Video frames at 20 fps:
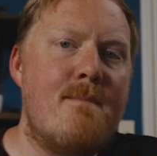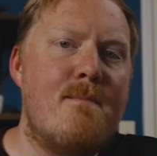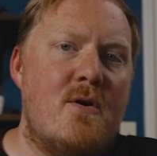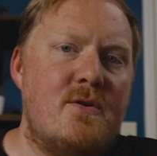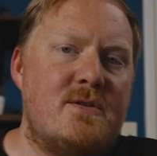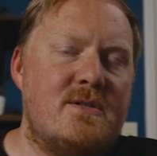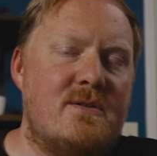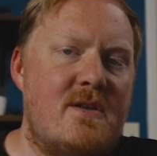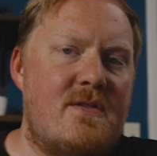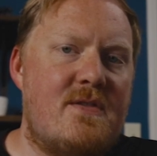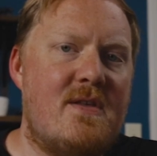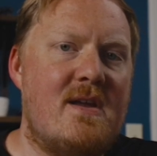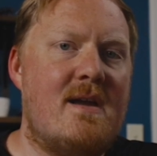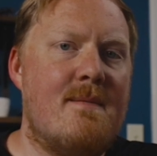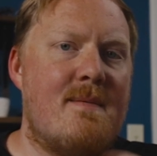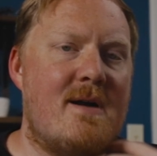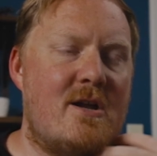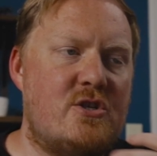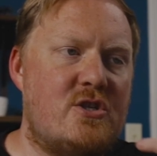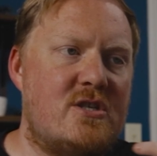mostly think
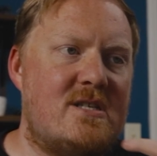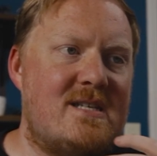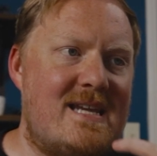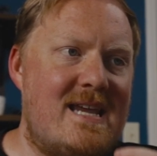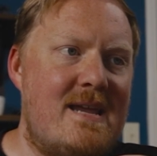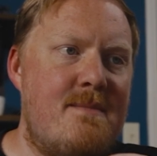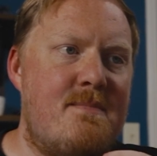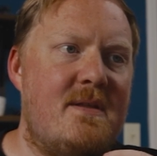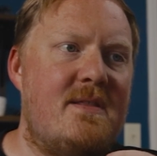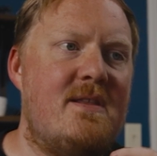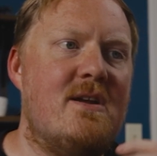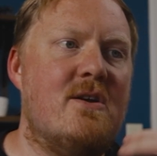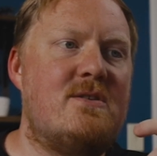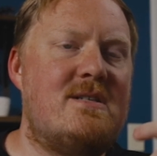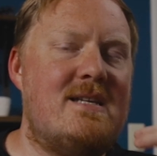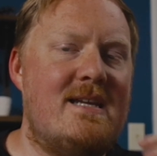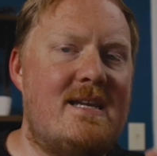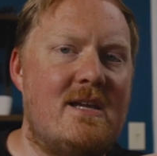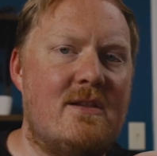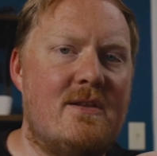about just keeping the
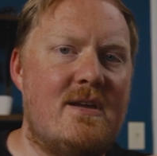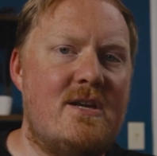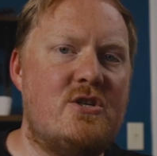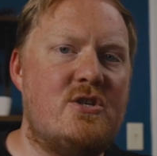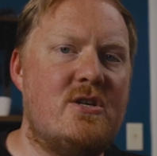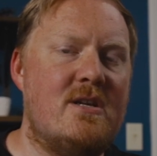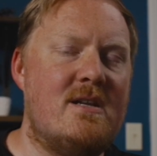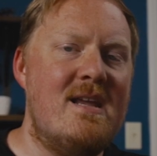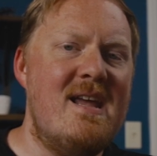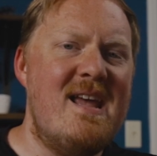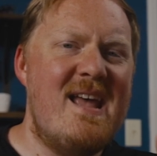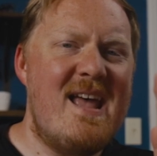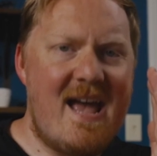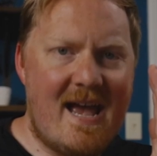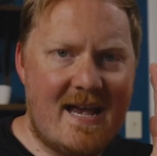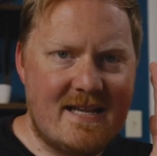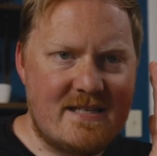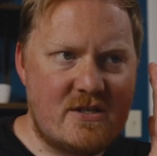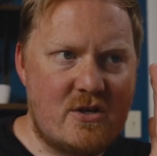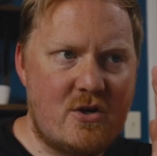articulation
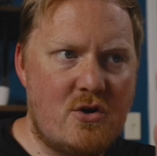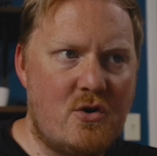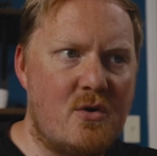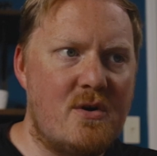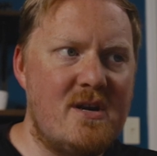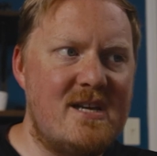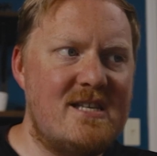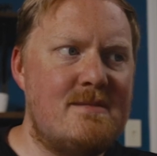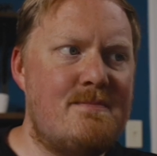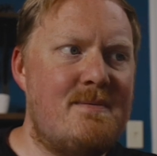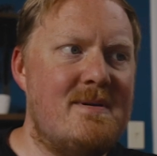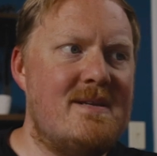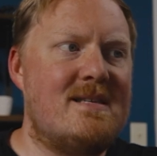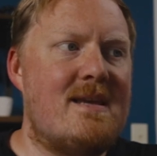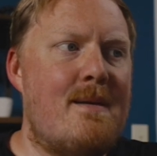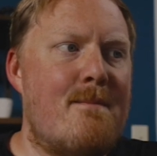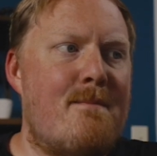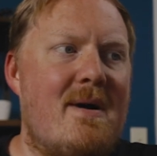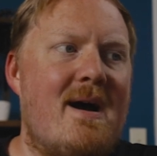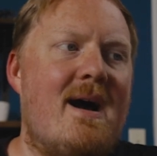as crisp as
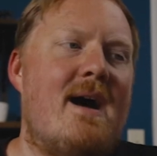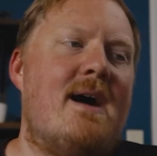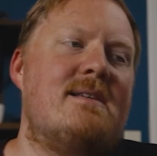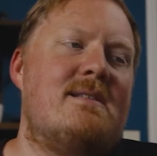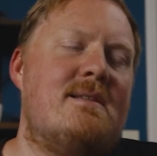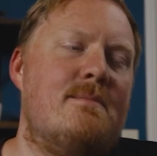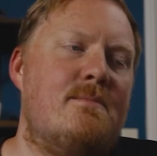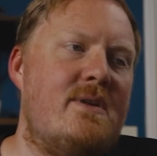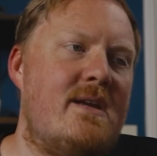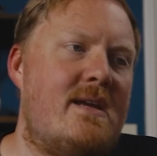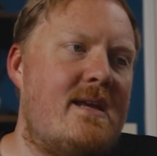I possibly